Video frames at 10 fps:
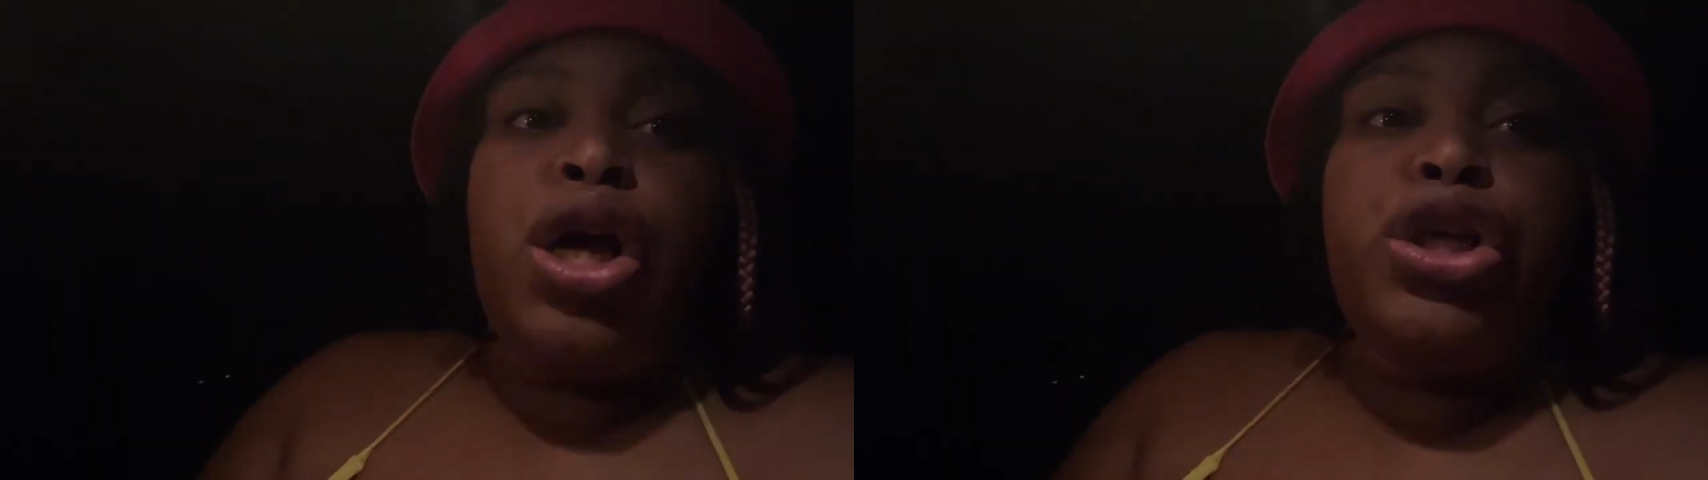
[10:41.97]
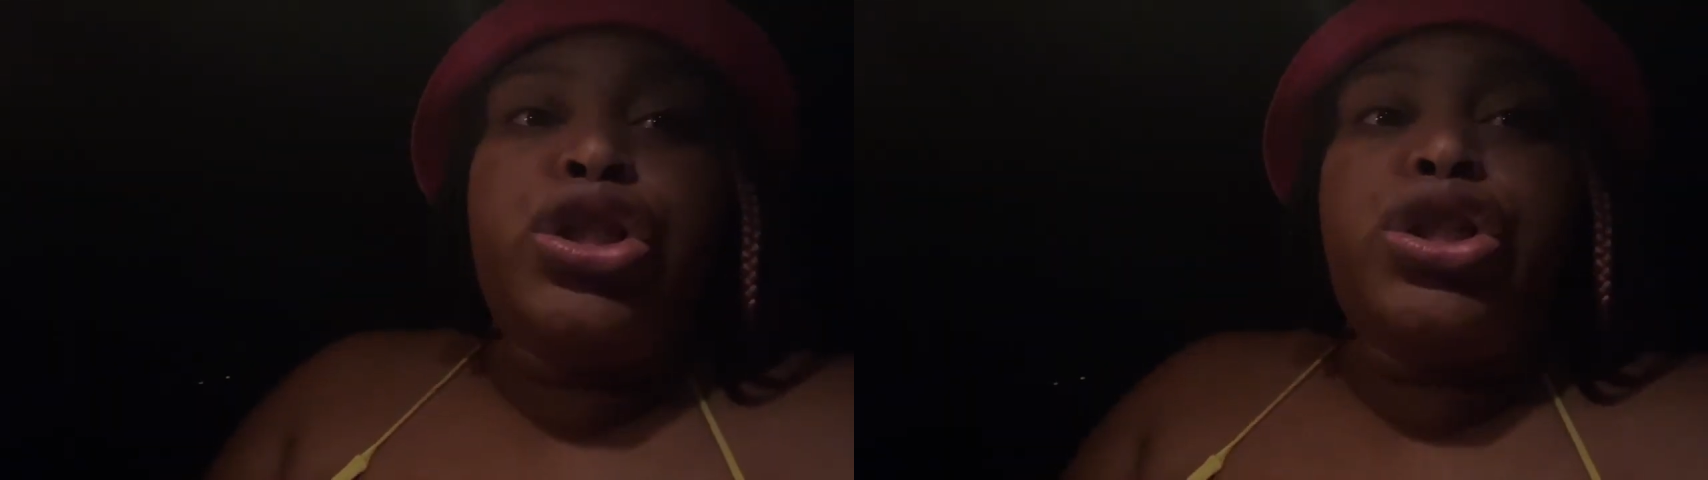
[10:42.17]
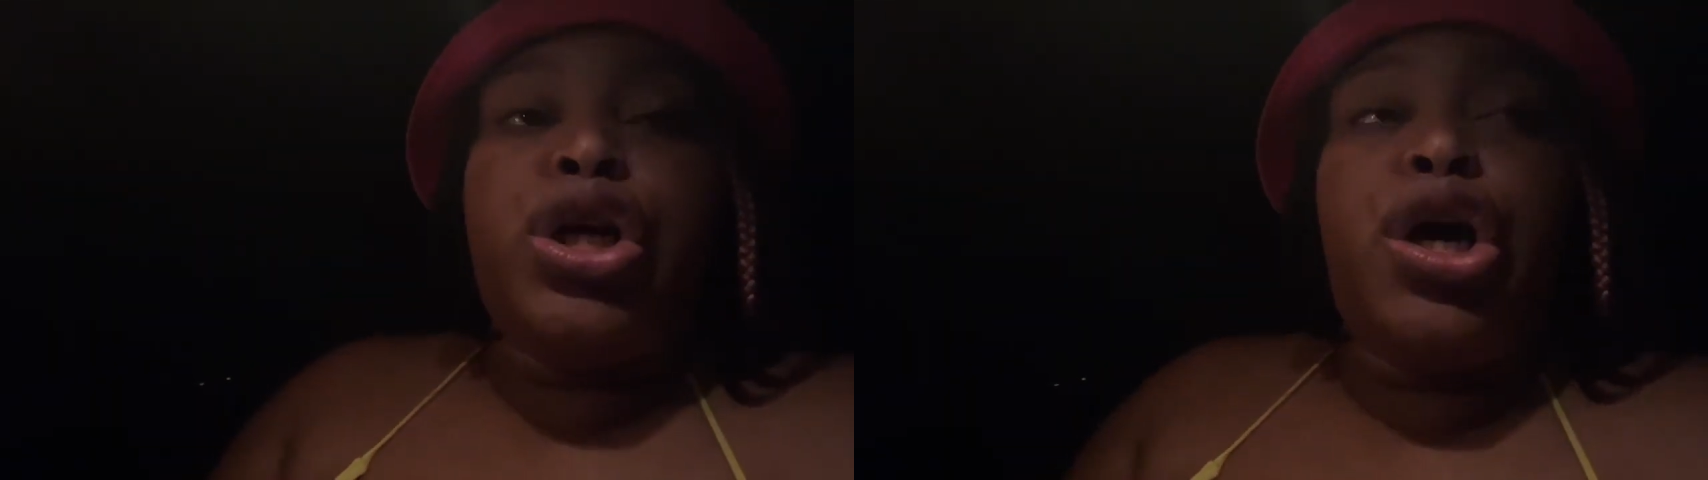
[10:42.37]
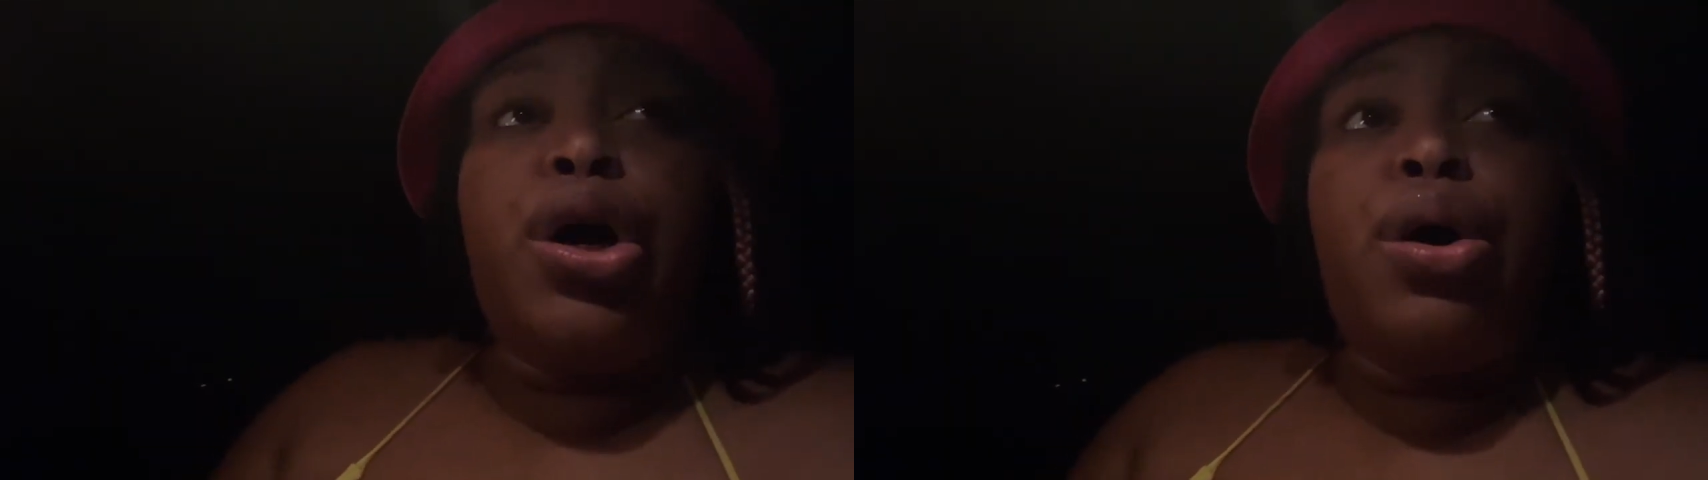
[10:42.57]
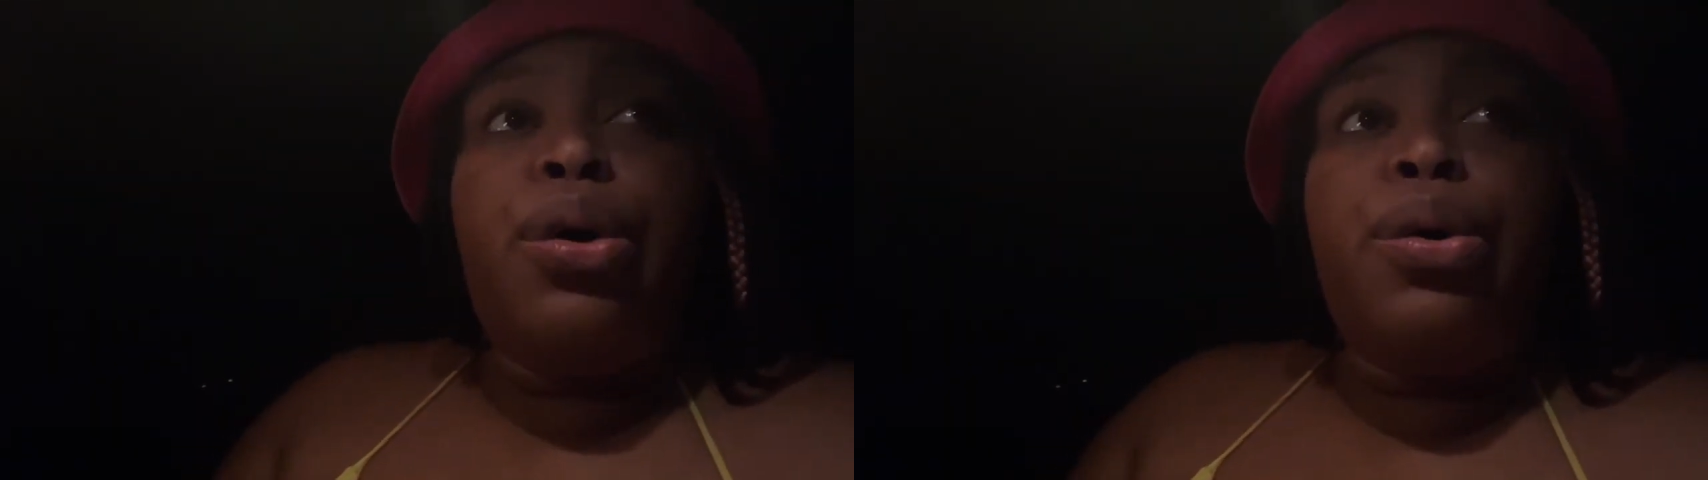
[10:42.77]

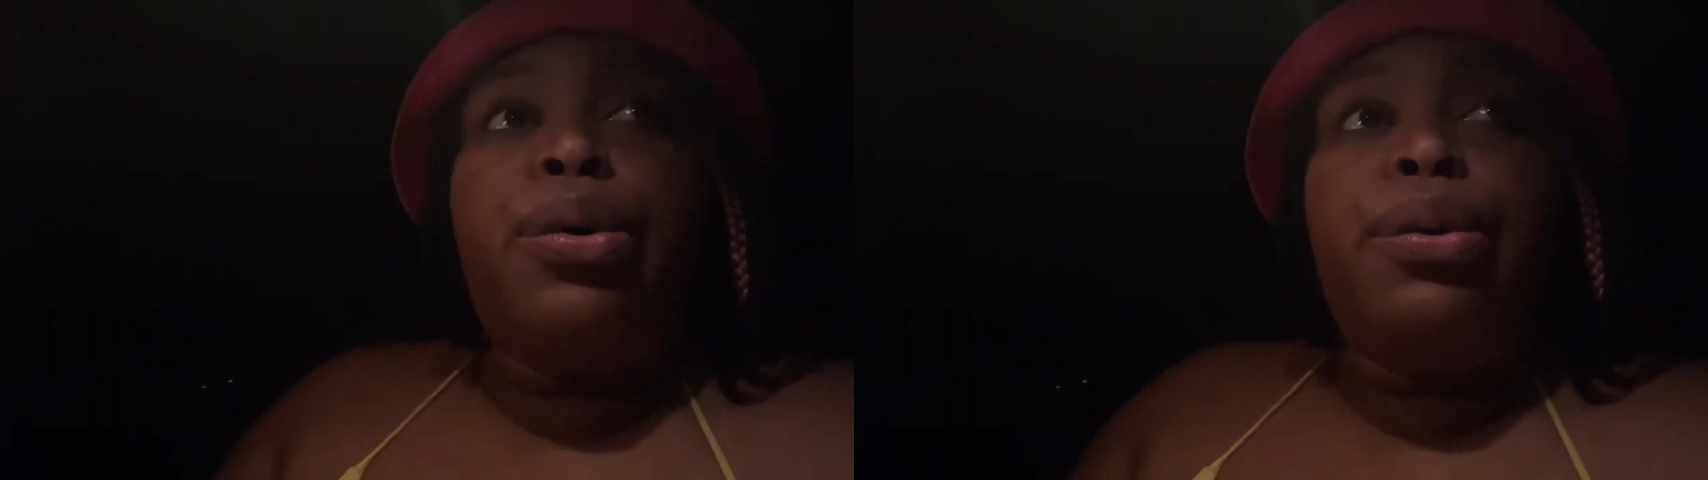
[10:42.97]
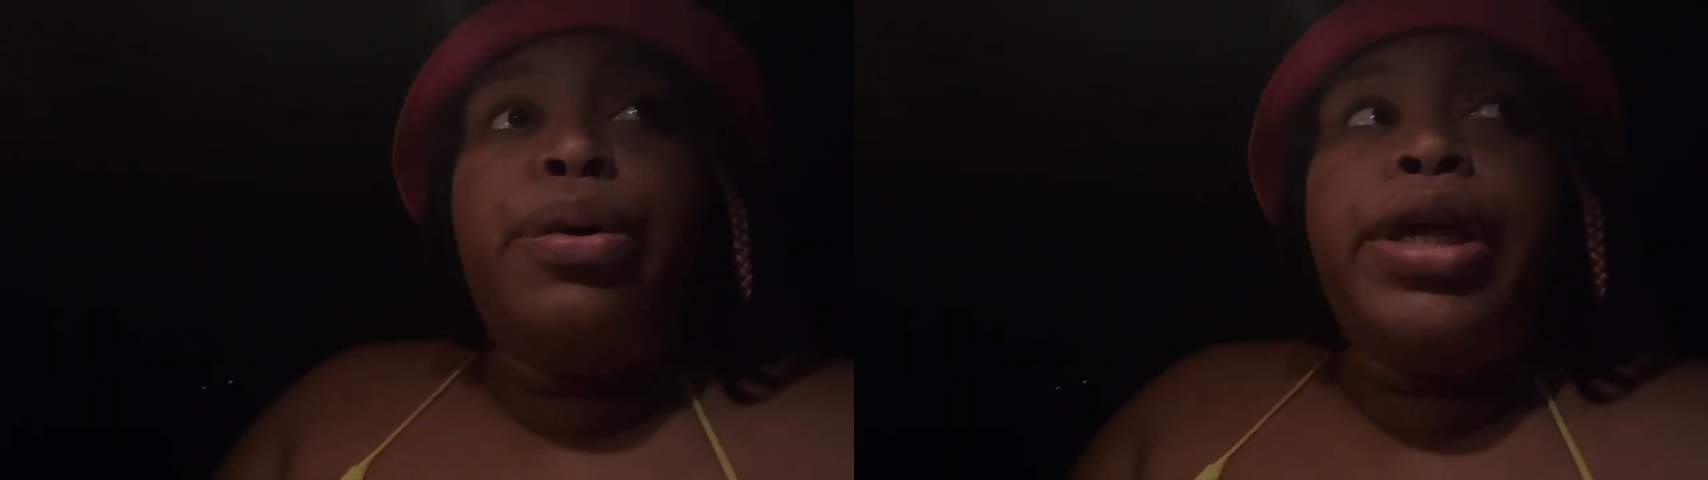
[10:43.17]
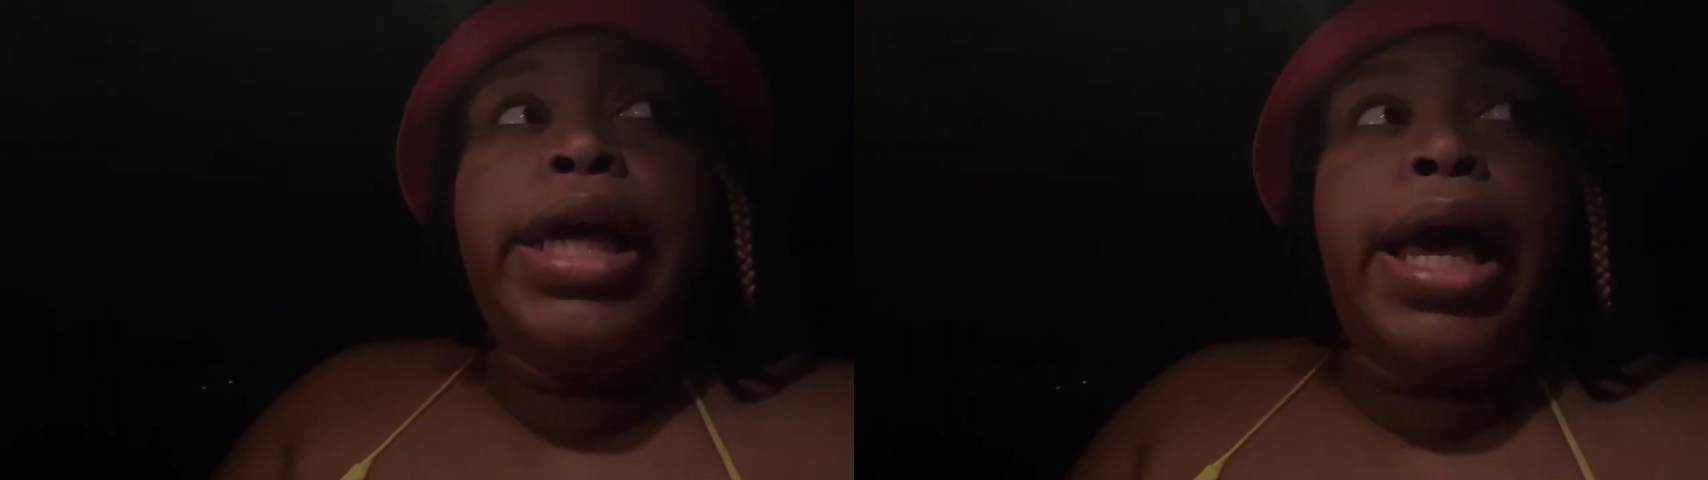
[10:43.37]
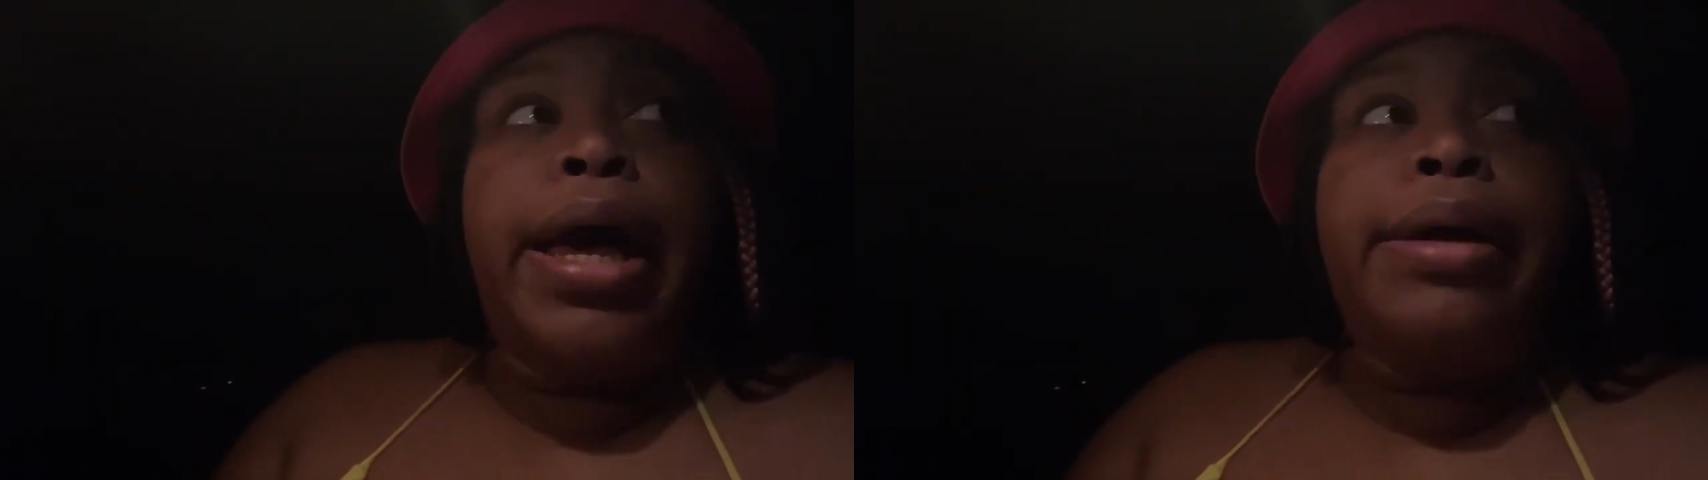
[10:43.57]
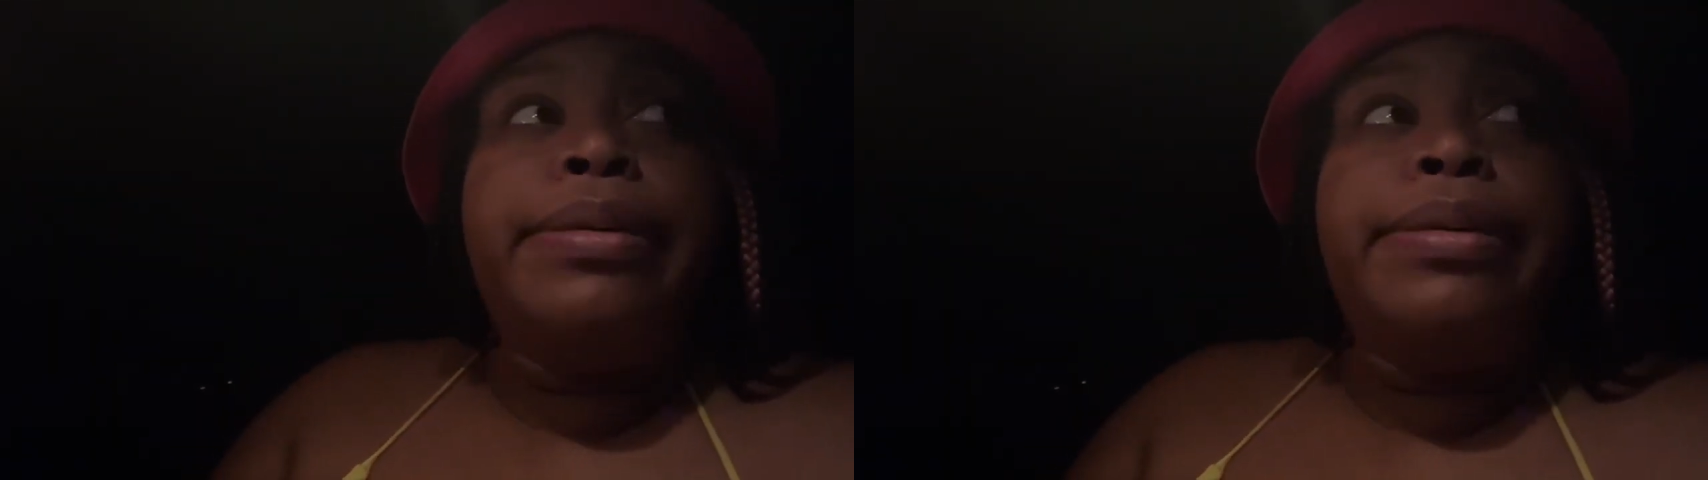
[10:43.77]
So, yeah.